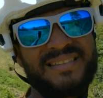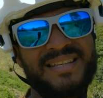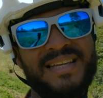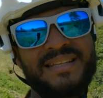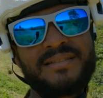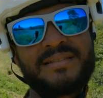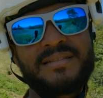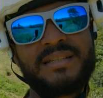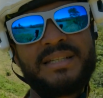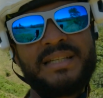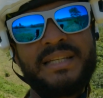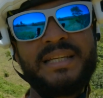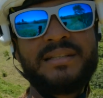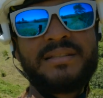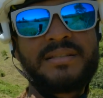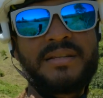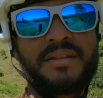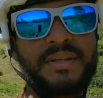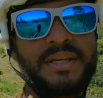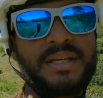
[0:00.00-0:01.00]
tend to
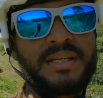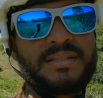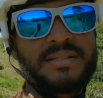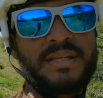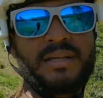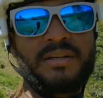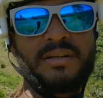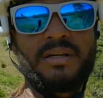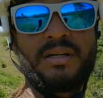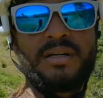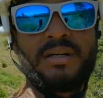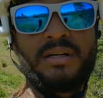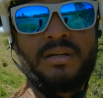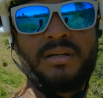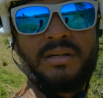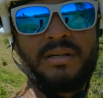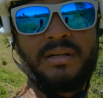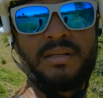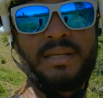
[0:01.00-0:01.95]
lean to things that are